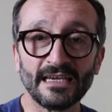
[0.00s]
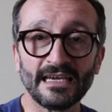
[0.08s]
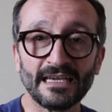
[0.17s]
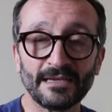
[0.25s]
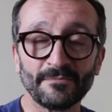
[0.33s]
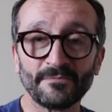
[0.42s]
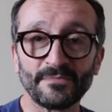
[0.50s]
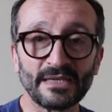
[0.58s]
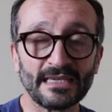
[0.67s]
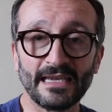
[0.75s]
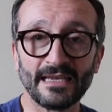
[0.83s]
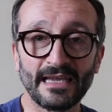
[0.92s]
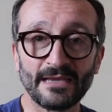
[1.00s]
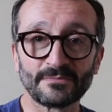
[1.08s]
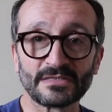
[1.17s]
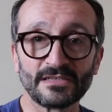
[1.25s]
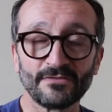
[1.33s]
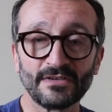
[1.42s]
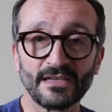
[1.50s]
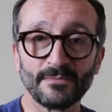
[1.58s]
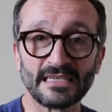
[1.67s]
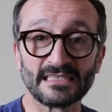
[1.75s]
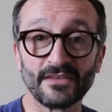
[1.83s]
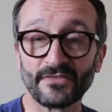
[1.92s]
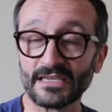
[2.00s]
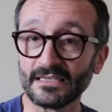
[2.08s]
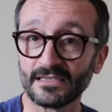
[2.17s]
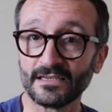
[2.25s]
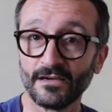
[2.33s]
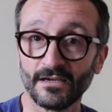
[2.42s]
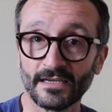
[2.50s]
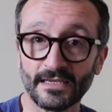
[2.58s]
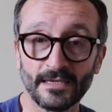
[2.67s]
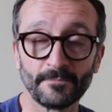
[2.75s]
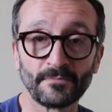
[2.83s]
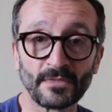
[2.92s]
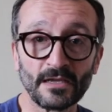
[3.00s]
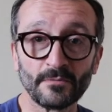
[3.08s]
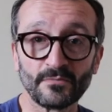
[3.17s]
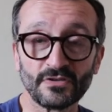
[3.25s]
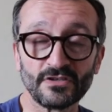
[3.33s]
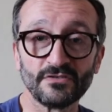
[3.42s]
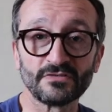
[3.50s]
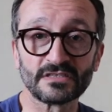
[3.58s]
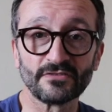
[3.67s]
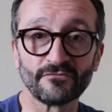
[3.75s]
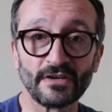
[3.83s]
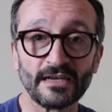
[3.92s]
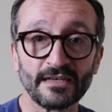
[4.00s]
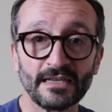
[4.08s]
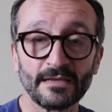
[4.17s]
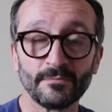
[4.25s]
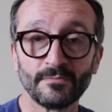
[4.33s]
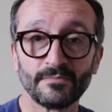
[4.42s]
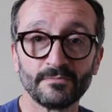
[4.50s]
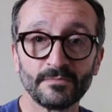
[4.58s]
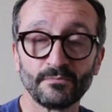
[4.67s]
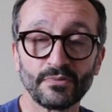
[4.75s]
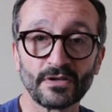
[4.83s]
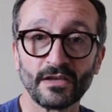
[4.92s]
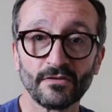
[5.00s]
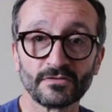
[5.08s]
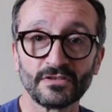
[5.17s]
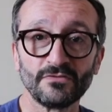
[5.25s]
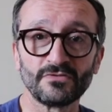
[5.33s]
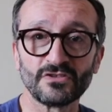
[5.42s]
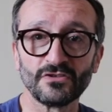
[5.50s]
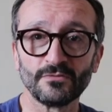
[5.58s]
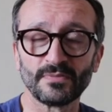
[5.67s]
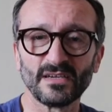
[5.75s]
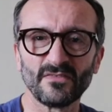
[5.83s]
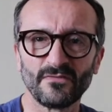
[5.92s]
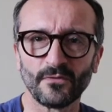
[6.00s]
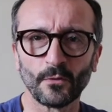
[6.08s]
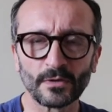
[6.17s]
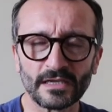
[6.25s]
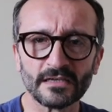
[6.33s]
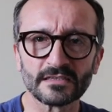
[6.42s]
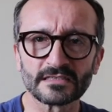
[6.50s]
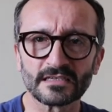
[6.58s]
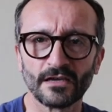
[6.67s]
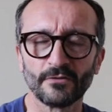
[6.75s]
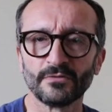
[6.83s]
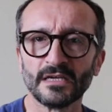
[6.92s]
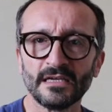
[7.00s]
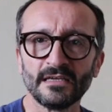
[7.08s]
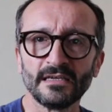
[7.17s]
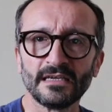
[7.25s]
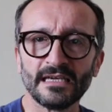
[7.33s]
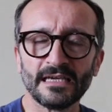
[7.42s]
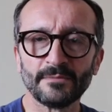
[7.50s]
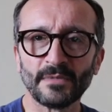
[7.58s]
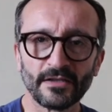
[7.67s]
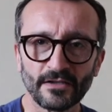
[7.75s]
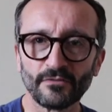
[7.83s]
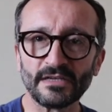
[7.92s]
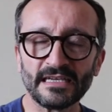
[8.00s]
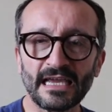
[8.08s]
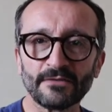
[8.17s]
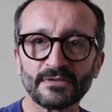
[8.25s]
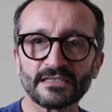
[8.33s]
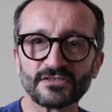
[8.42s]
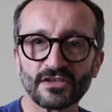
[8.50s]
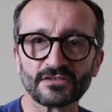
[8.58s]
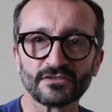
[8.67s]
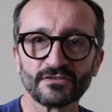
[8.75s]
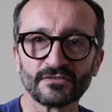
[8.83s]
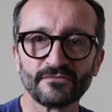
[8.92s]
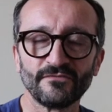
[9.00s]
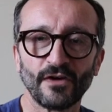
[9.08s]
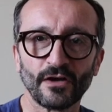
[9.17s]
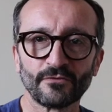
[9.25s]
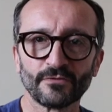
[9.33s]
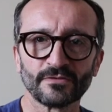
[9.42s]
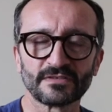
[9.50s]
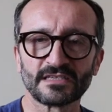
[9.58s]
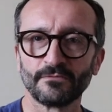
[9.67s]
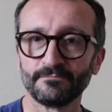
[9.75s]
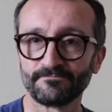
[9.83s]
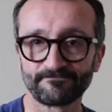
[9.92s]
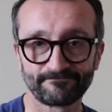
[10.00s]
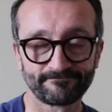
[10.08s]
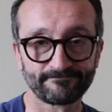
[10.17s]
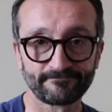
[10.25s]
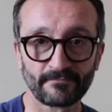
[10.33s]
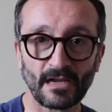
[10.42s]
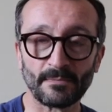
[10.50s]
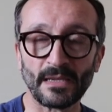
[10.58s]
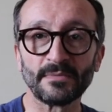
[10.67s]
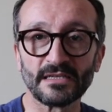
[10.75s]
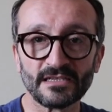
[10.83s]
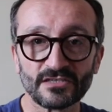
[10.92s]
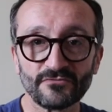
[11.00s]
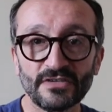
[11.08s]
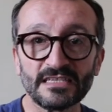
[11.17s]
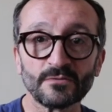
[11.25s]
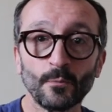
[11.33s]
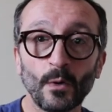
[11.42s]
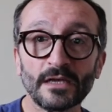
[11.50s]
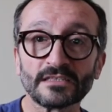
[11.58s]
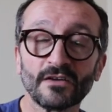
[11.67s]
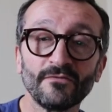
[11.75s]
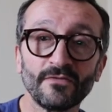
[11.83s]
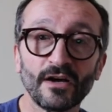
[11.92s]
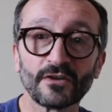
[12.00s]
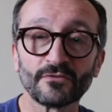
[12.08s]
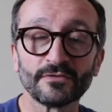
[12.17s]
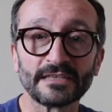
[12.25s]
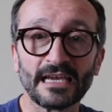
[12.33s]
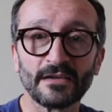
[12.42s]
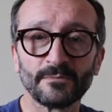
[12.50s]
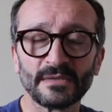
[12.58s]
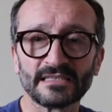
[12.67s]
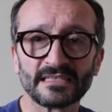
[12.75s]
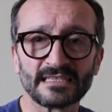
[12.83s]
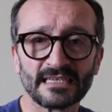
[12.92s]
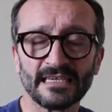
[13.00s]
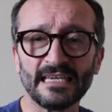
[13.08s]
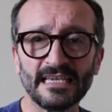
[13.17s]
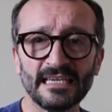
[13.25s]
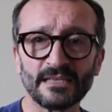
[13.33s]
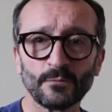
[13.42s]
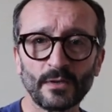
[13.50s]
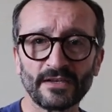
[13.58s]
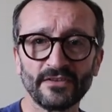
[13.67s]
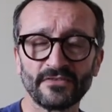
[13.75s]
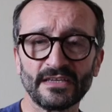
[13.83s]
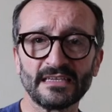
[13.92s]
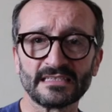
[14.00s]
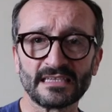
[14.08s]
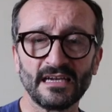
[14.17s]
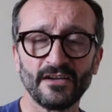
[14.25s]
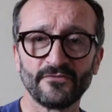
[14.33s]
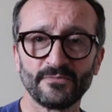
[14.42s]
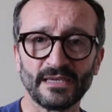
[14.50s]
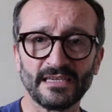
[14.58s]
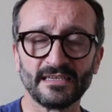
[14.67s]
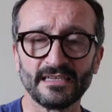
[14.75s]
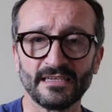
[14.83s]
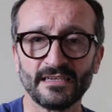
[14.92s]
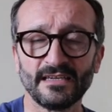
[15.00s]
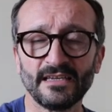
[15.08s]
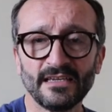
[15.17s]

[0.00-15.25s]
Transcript: but yeah, absolutely amazing. I think the guy produced and written it and put it on YouTube 4 years ago. And only now it's just gone viral. So maybe there's a reason why it's gone viral now. But one of the things that I've been